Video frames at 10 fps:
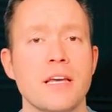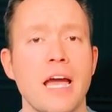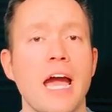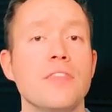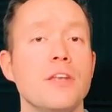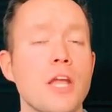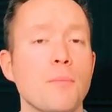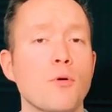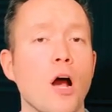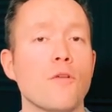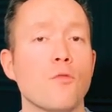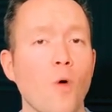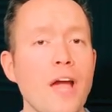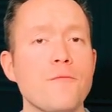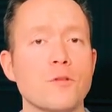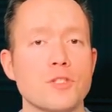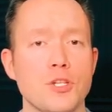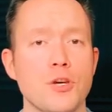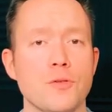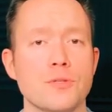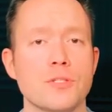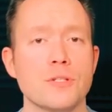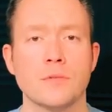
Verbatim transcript: and the number of rifles used